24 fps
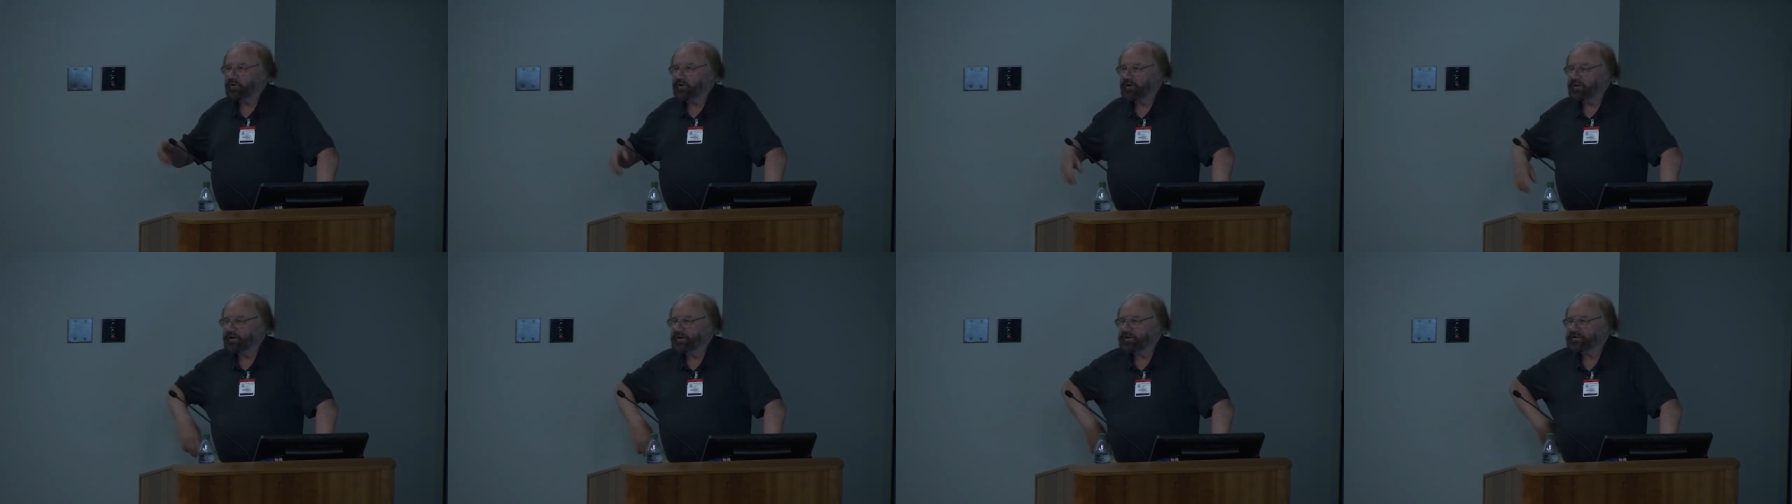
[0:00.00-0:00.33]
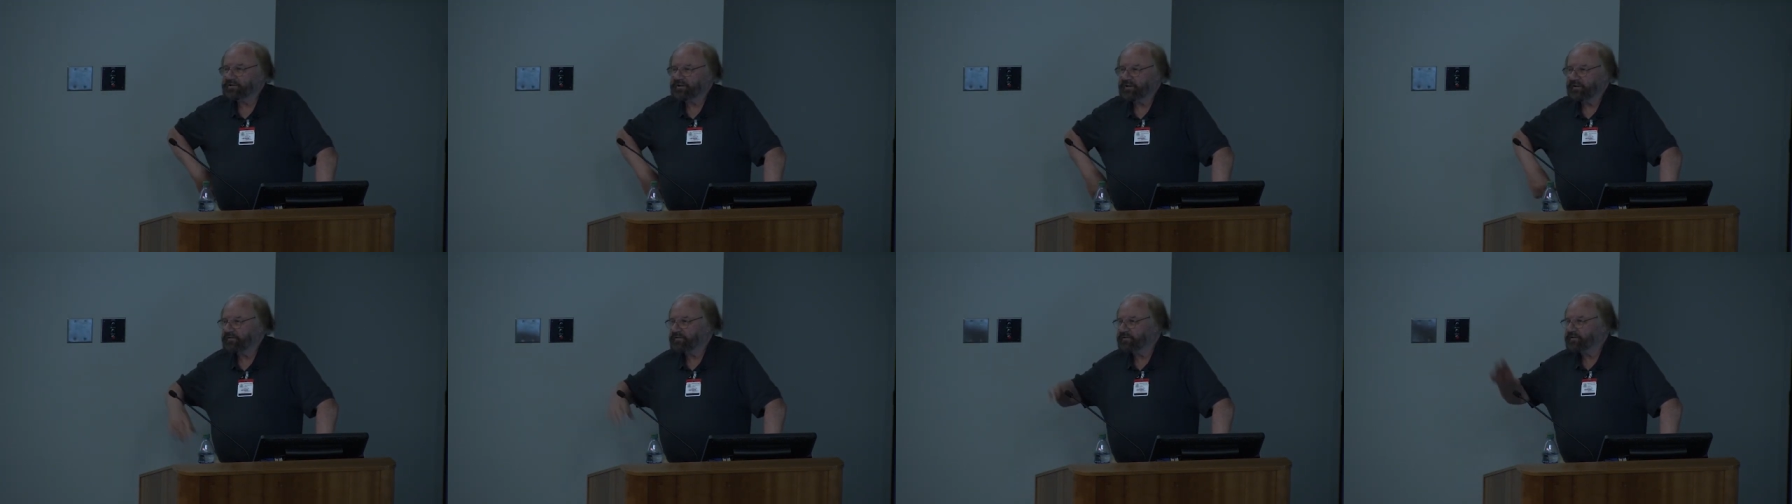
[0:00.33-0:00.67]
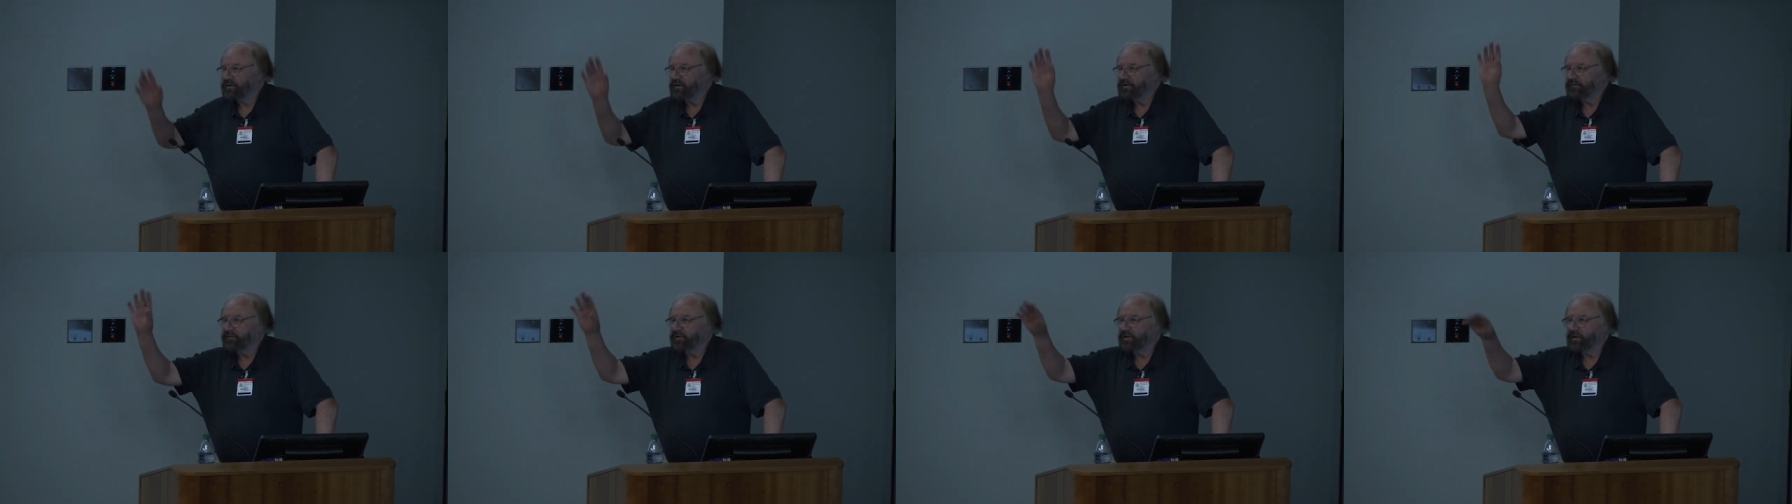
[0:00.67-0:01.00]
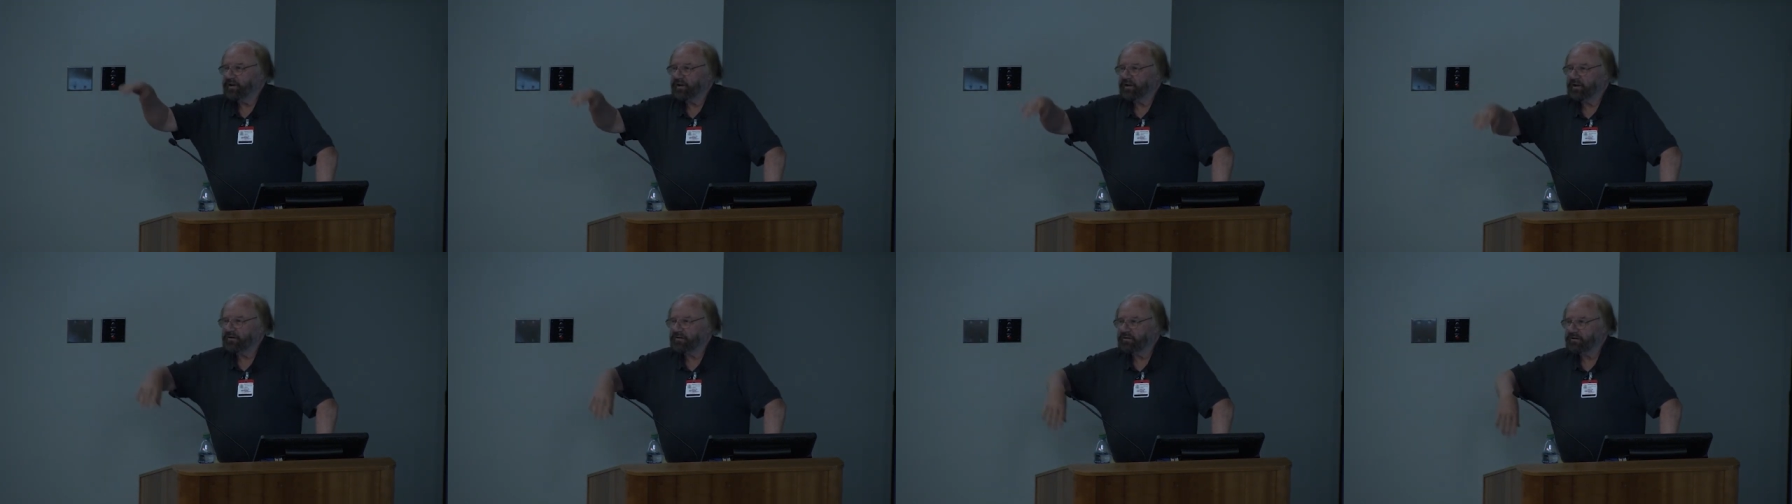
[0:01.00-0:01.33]
it is, they've seen a
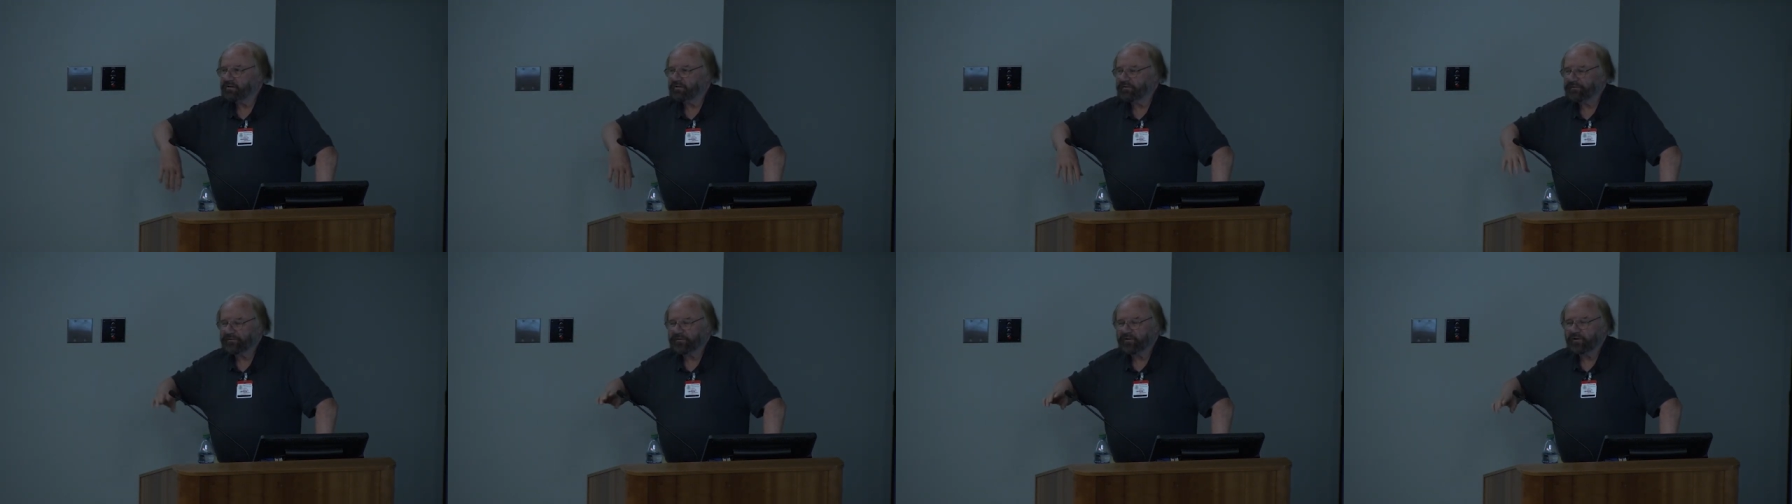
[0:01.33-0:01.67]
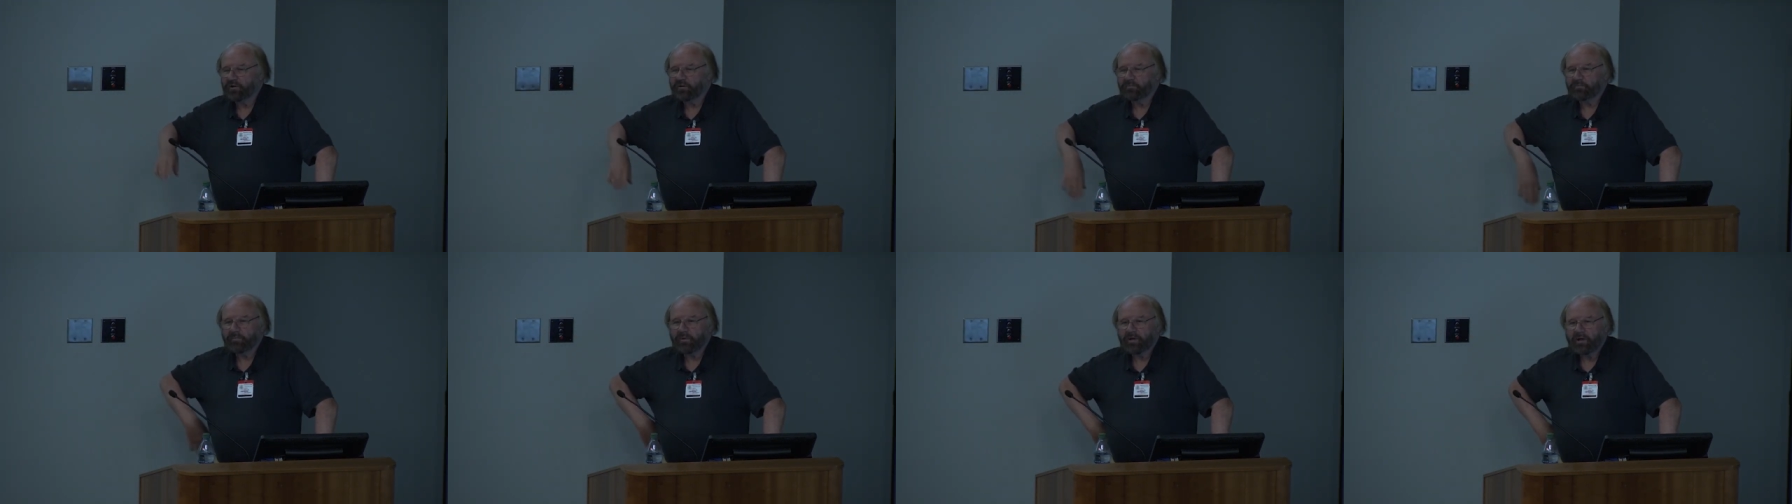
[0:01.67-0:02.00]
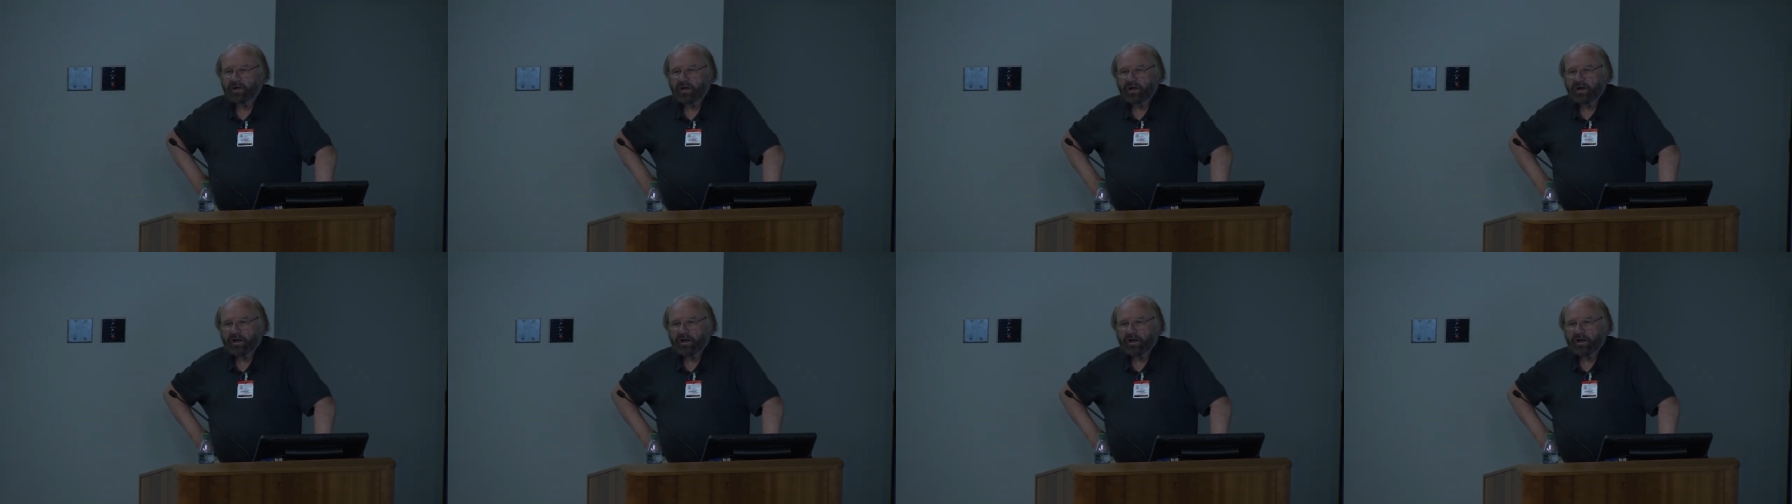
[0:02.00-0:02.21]
video or a film,